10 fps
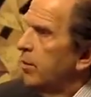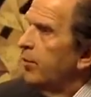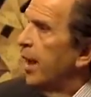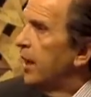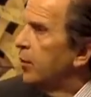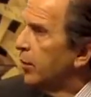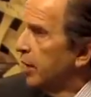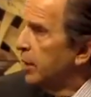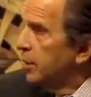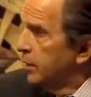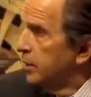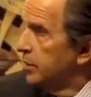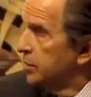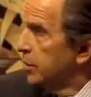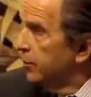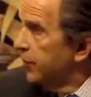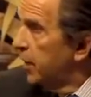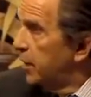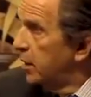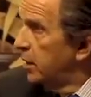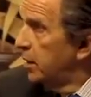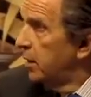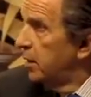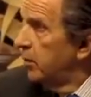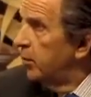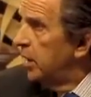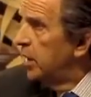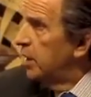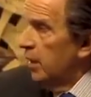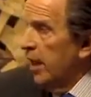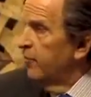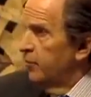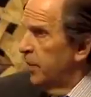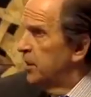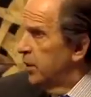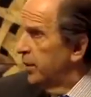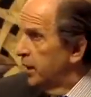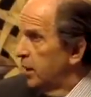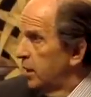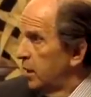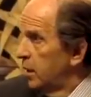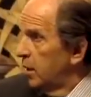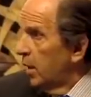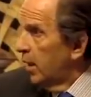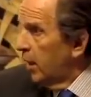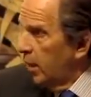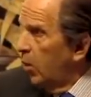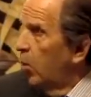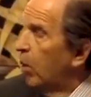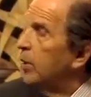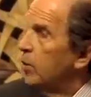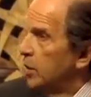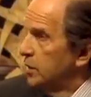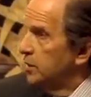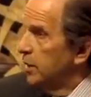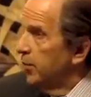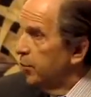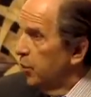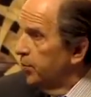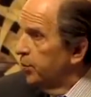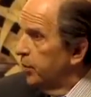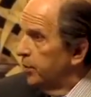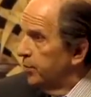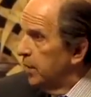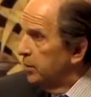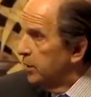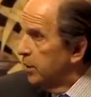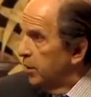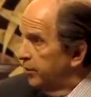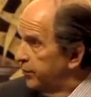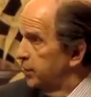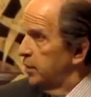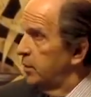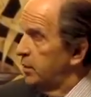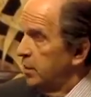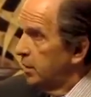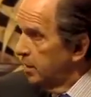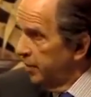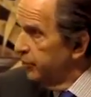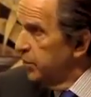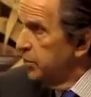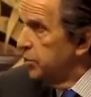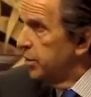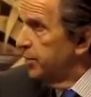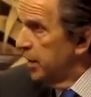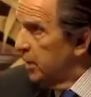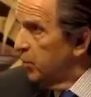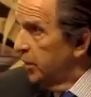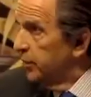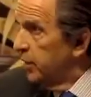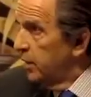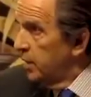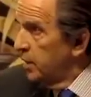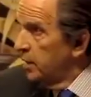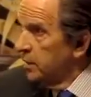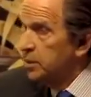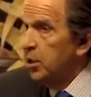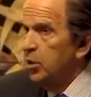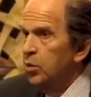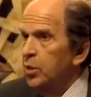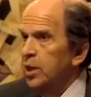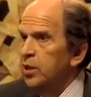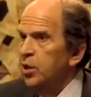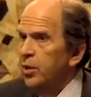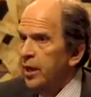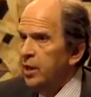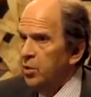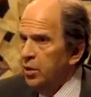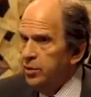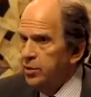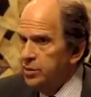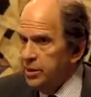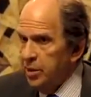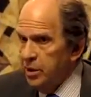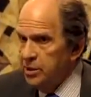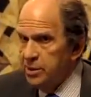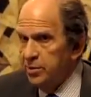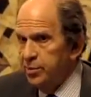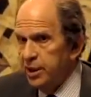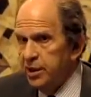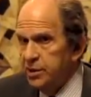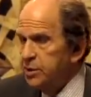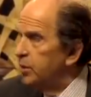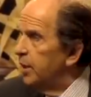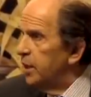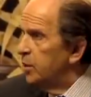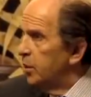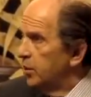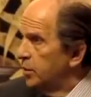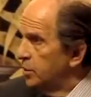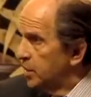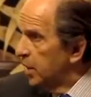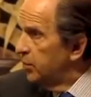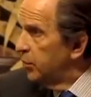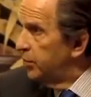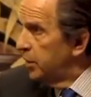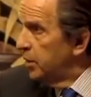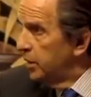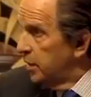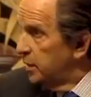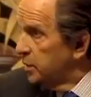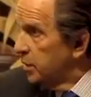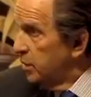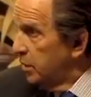bank regulators, the Fed, have been doing? What was the appropriate amount of leverage to begin with? So you had all those laws in place, you had all those capabilities,